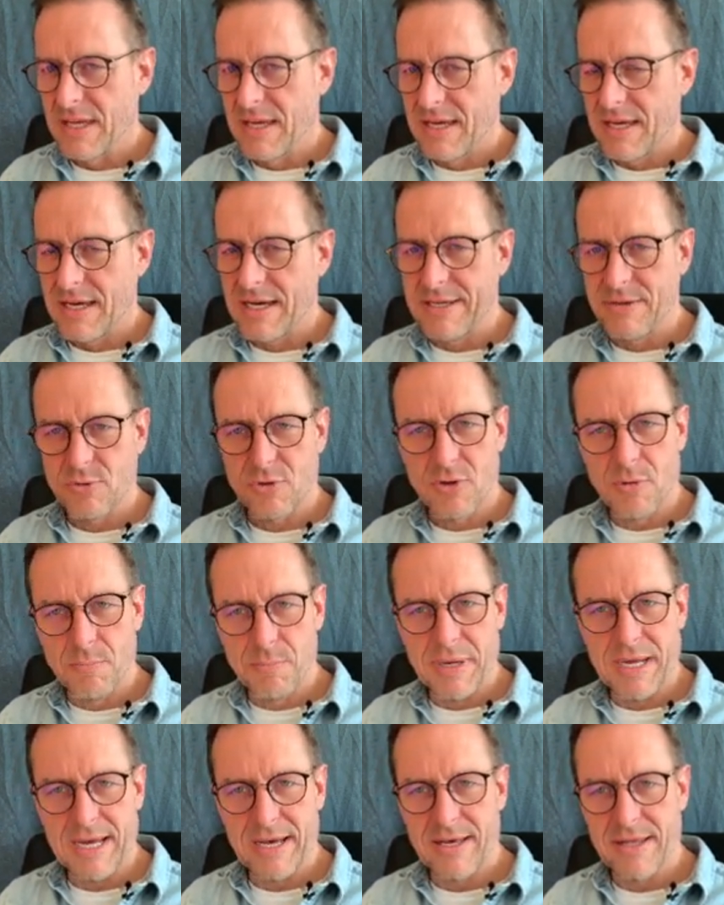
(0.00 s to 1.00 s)
and you
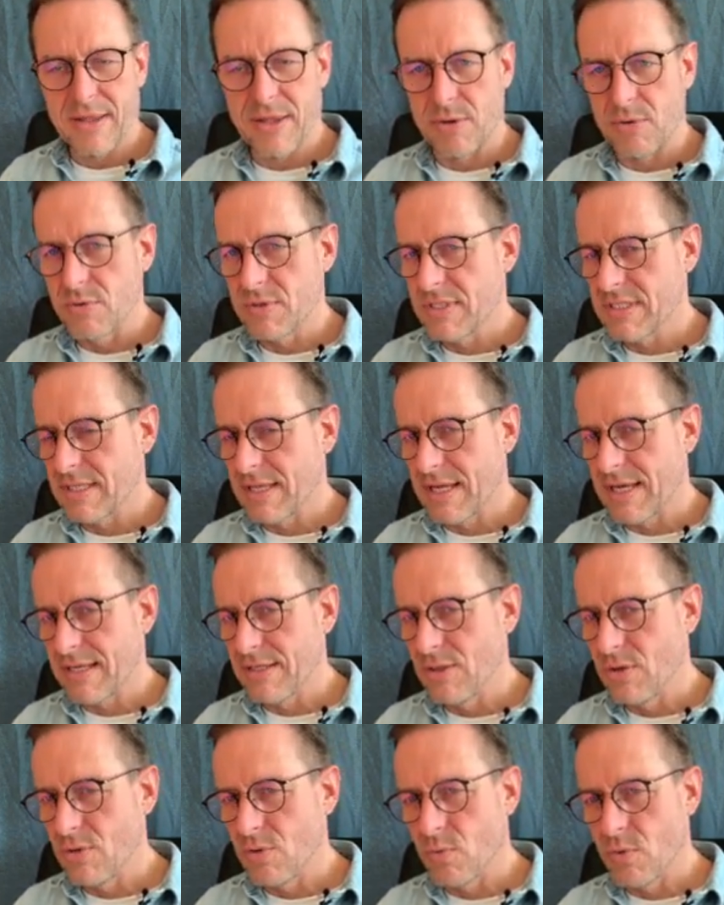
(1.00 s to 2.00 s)
compare those, then
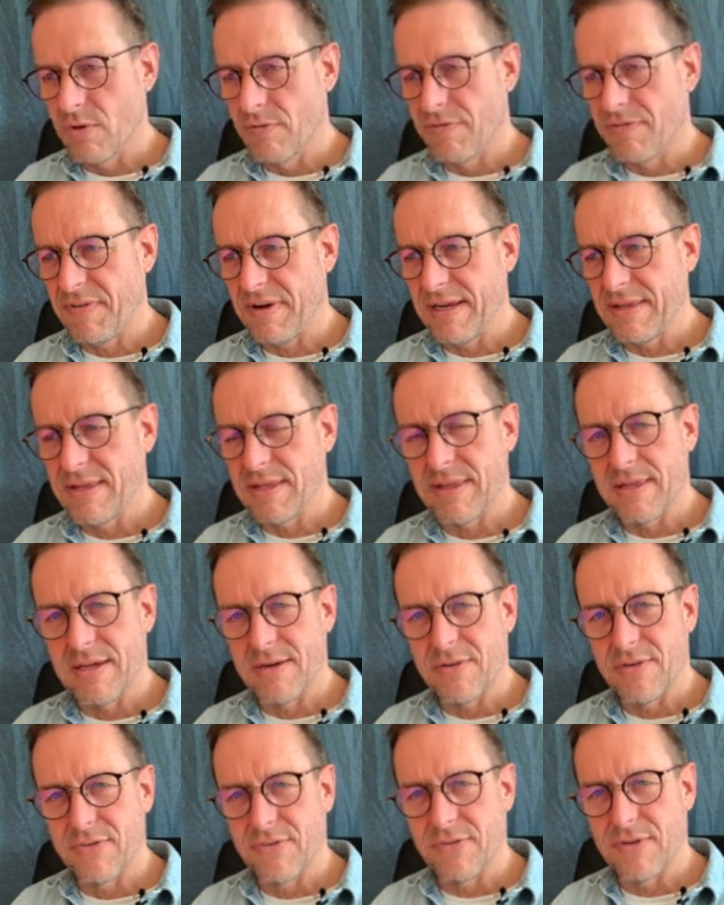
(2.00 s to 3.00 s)
you will find that
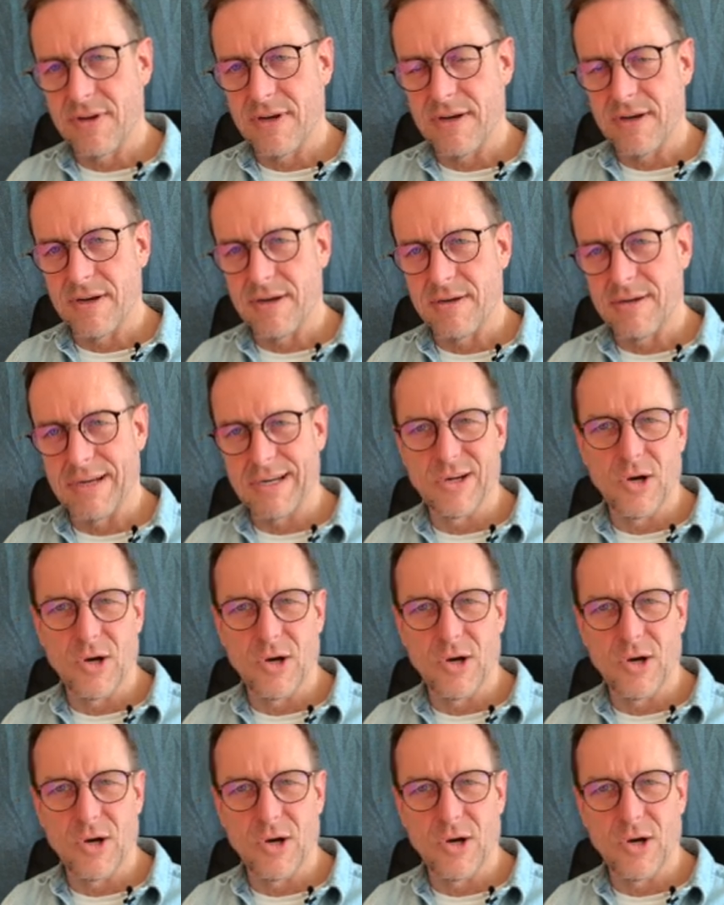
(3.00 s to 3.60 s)
there is a